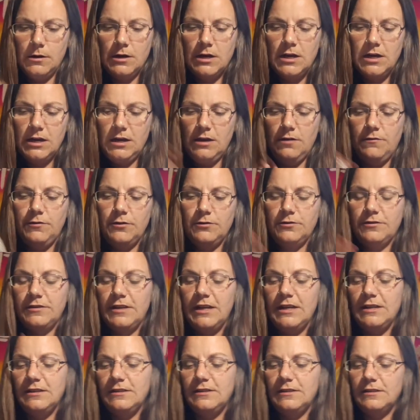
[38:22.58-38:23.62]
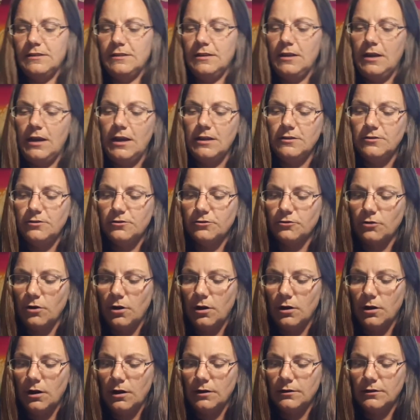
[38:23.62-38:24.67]
If you stay headstrong
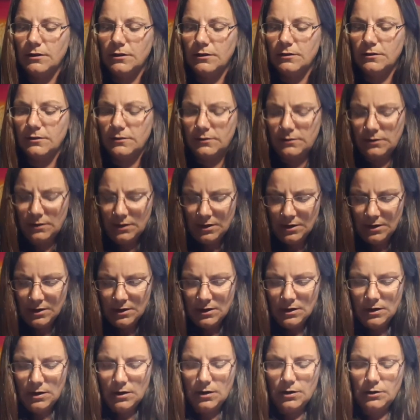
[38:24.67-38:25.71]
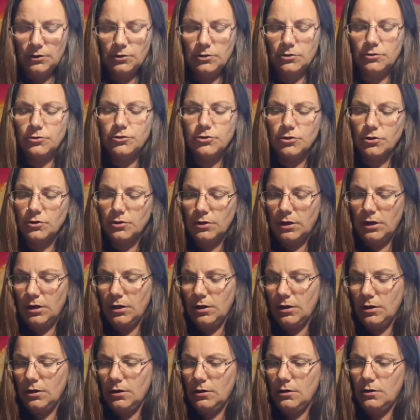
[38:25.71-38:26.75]
on this, on your journey,
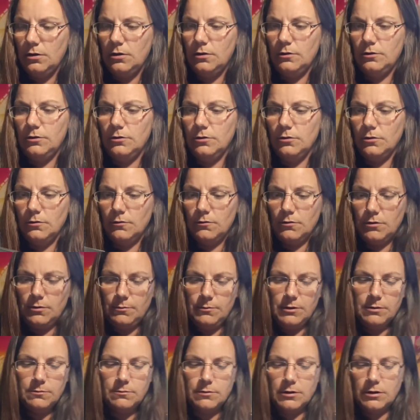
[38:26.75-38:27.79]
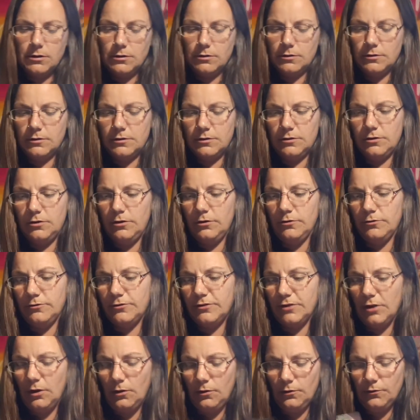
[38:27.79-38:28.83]
on your commitment to
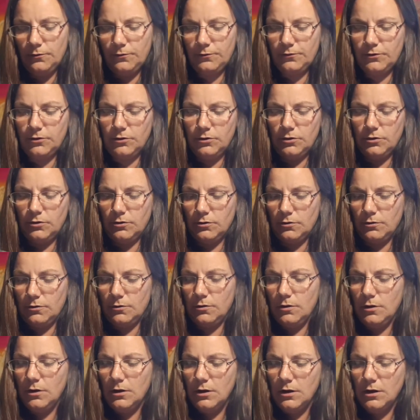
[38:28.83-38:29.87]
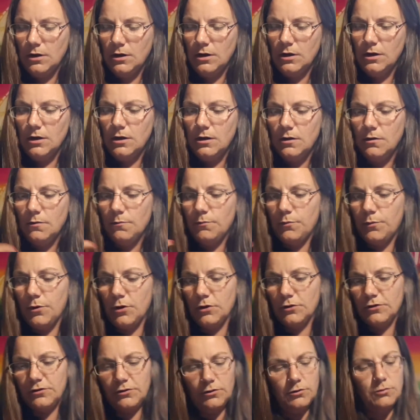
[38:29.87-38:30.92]
yourself, to your
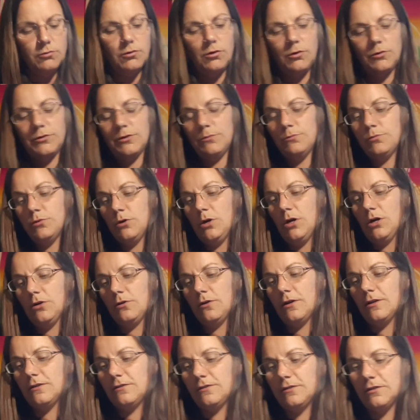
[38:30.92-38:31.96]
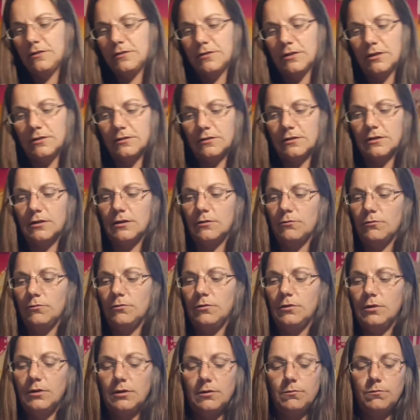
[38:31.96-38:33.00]
personal growth and progress, this one's going to
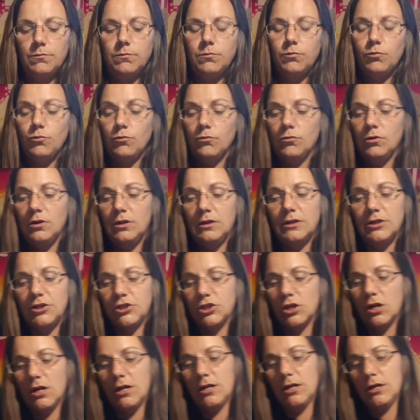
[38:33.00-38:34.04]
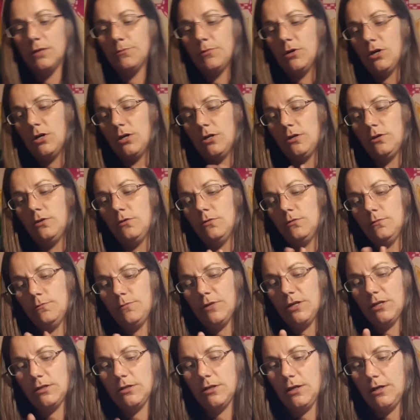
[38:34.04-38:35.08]
really, really shine upon you big
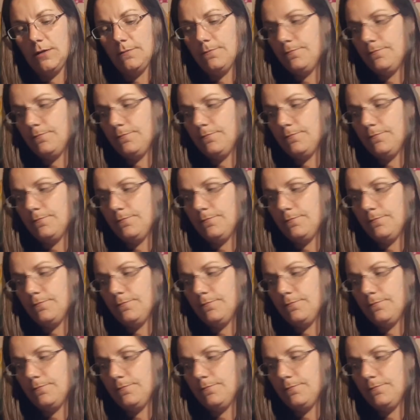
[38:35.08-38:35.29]
time.